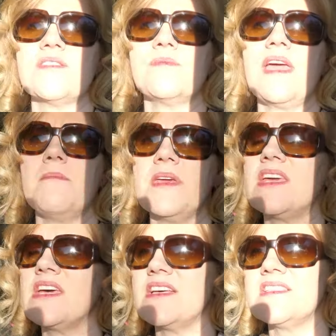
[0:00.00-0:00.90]
the weight
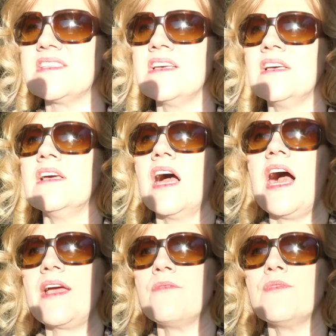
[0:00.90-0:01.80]
because
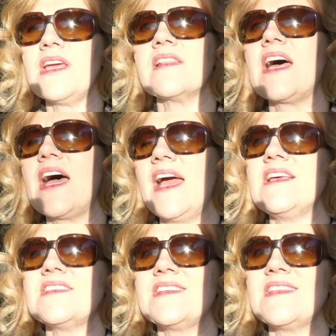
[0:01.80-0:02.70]
I
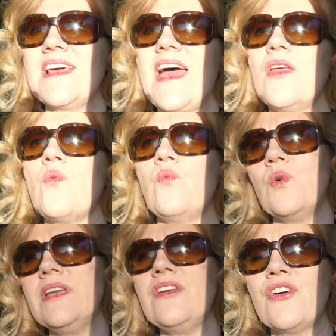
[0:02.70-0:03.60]
realized that
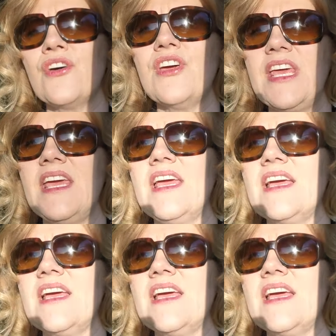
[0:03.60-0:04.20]
one cookie